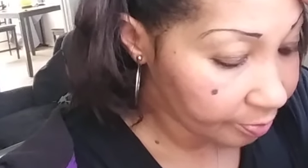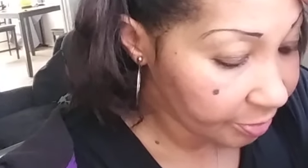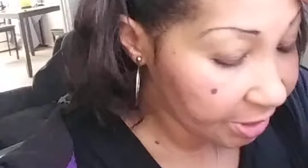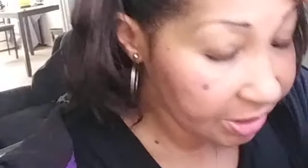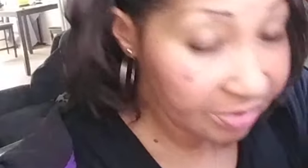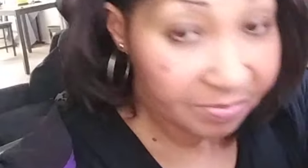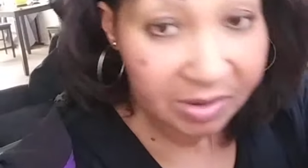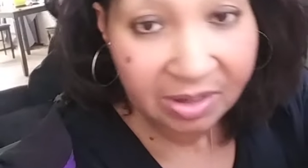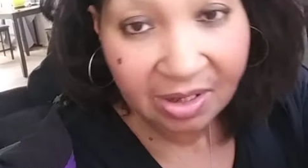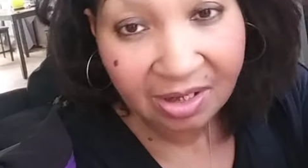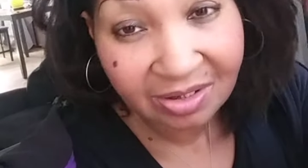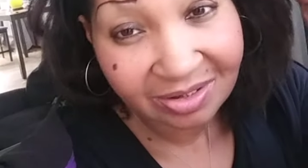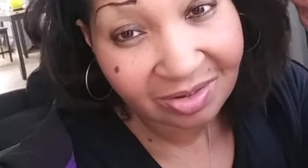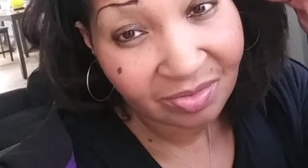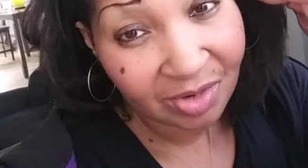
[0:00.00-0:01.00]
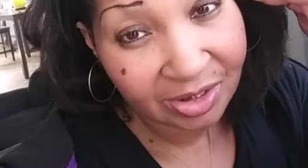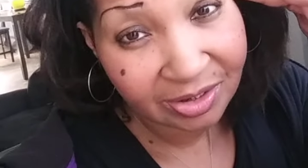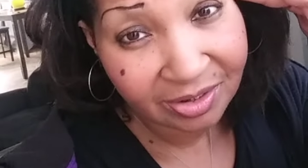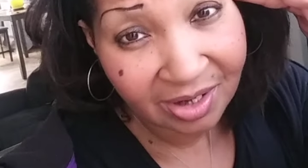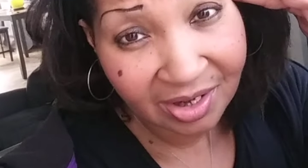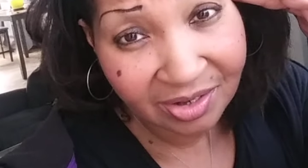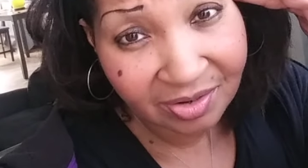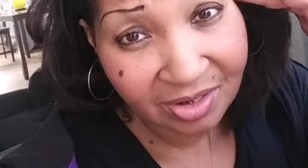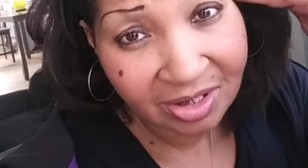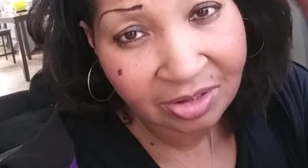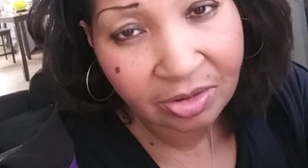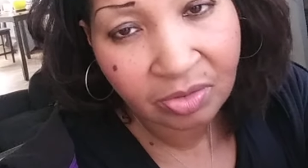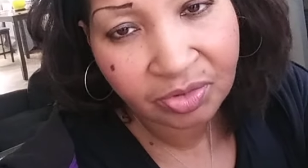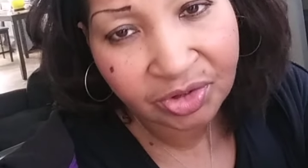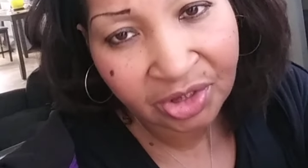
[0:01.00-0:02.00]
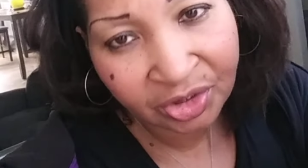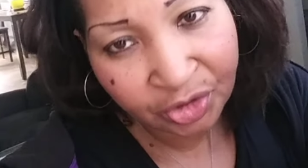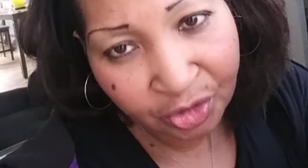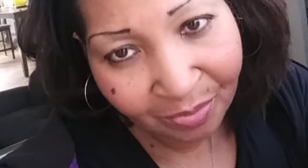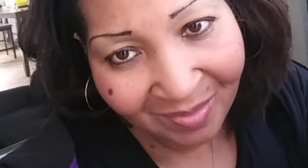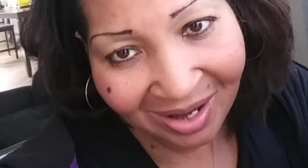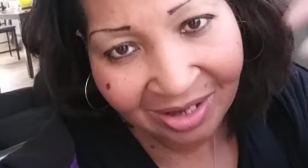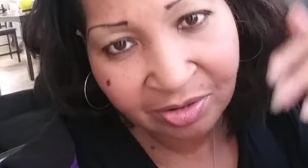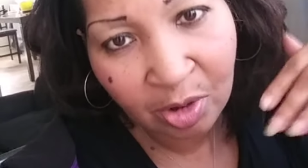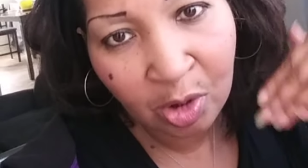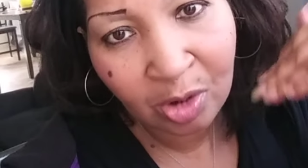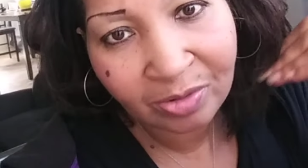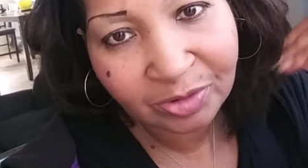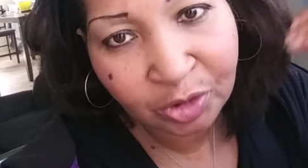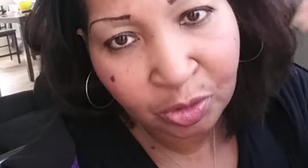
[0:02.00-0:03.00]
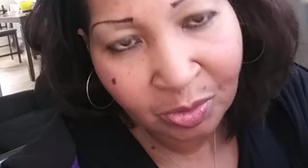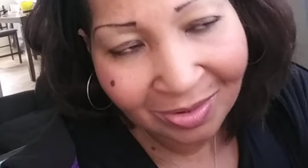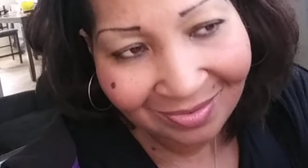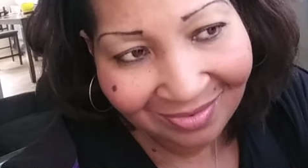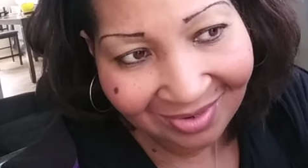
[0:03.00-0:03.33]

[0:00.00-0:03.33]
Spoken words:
just be nice to one another and don't shut your mind off to